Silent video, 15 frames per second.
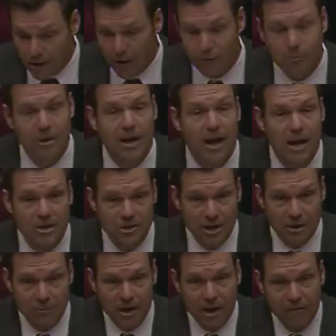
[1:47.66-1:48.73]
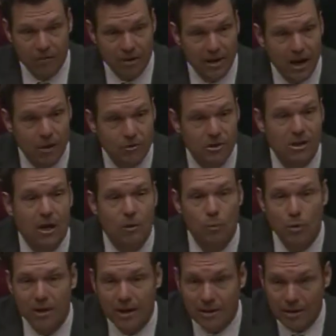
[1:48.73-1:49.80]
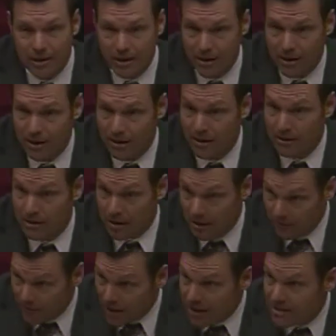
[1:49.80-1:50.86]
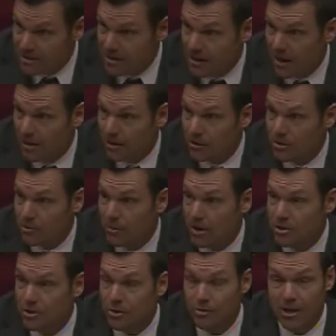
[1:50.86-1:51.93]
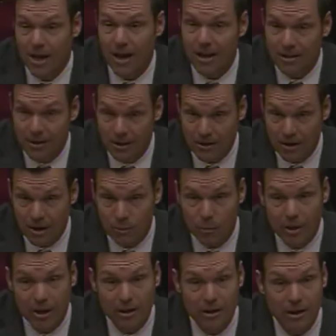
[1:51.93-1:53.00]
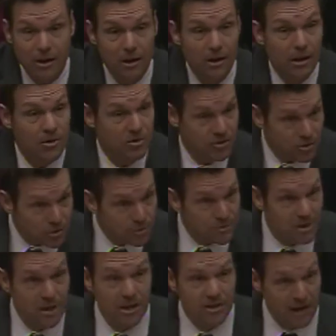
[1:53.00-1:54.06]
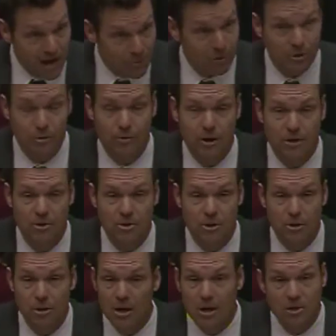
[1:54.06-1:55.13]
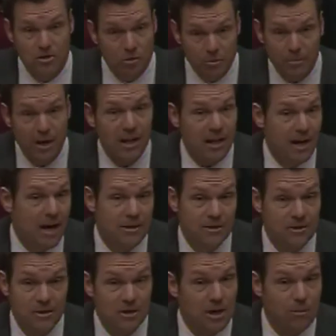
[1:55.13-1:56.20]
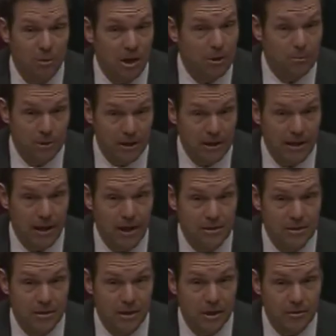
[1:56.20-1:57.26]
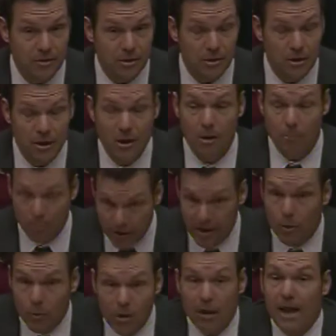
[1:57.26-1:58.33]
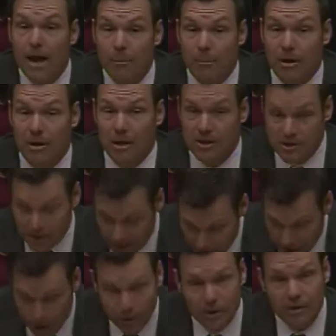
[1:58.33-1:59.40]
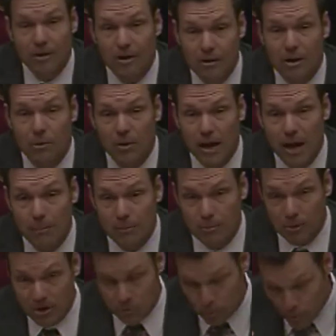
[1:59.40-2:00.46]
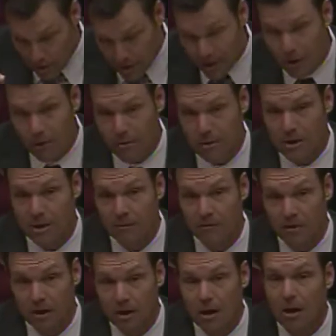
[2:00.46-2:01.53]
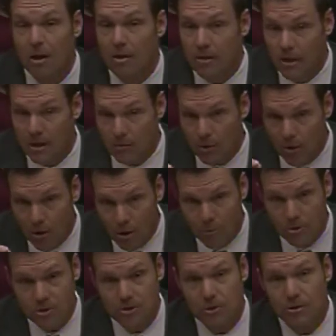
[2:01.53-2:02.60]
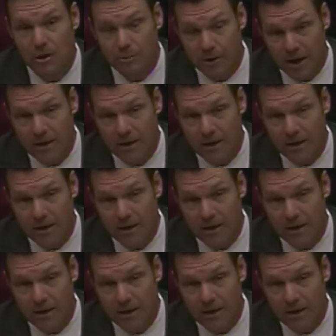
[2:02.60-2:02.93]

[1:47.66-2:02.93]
government agent on behalf of the county unwittingly invites the alien to register, the alien unwittingly assumes that he's able to register. So in many cases, it's going to be completely accidental, but it will happen. It's a guarantee that it will happen, because when they go to the DMV, they will almost certainly